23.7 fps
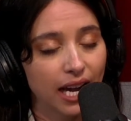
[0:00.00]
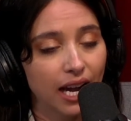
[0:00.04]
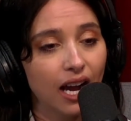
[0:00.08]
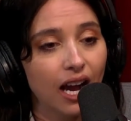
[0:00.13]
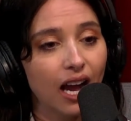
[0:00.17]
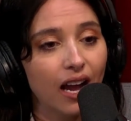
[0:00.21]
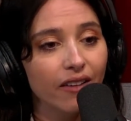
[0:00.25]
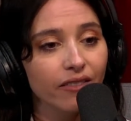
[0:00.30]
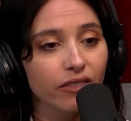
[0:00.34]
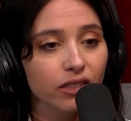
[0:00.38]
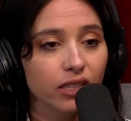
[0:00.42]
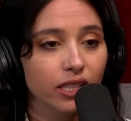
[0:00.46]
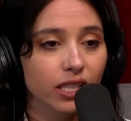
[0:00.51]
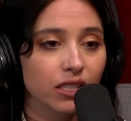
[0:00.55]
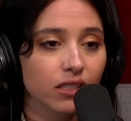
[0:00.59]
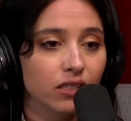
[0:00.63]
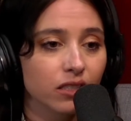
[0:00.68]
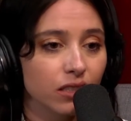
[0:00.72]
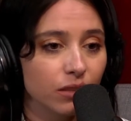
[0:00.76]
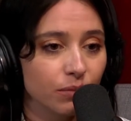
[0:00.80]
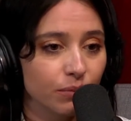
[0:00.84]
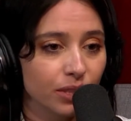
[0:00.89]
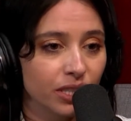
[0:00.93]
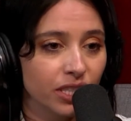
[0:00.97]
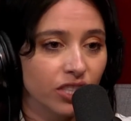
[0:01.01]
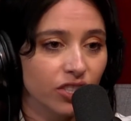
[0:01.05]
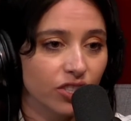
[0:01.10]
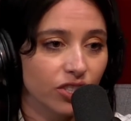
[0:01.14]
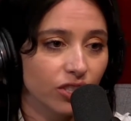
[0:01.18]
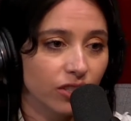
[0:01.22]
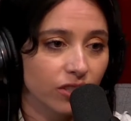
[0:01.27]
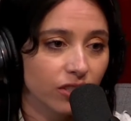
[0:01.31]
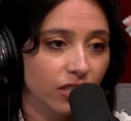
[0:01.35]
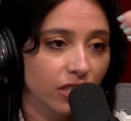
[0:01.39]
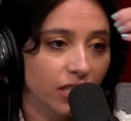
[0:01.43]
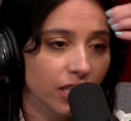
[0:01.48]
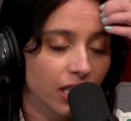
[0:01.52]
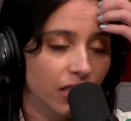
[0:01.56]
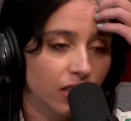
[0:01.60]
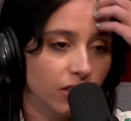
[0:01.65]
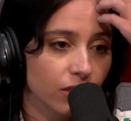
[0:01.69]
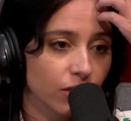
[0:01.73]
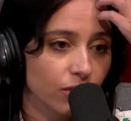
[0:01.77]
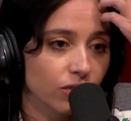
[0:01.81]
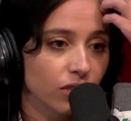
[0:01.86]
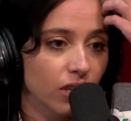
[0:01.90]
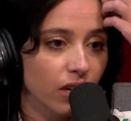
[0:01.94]
have a link to the petition to get
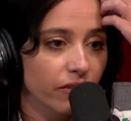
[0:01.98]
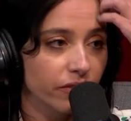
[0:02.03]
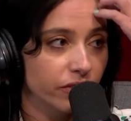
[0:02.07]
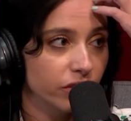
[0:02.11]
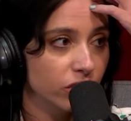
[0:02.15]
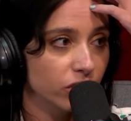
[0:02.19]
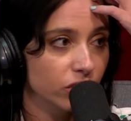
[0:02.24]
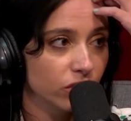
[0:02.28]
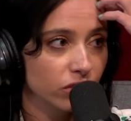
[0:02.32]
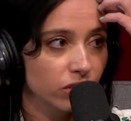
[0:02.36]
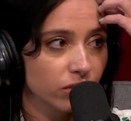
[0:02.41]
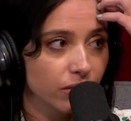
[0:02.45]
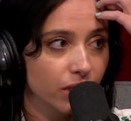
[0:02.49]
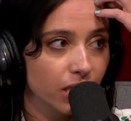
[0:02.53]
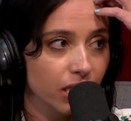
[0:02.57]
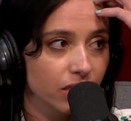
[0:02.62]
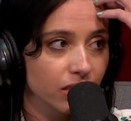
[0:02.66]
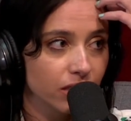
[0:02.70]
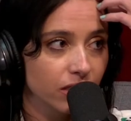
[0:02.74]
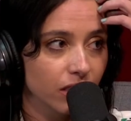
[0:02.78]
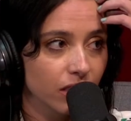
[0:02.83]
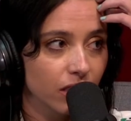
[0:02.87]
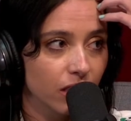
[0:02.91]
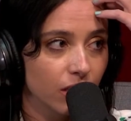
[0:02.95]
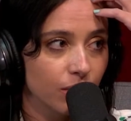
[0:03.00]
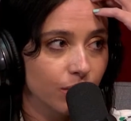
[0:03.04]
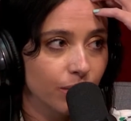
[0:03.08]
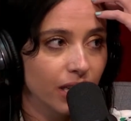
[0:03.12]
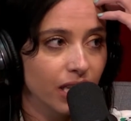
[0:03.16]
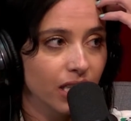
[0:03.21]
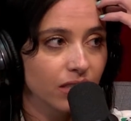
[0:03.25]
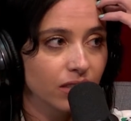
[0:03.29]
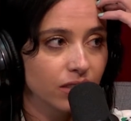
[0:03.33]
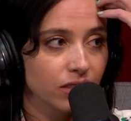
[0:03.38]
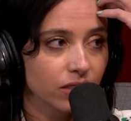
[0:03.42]
those officers arrested on my Instagram.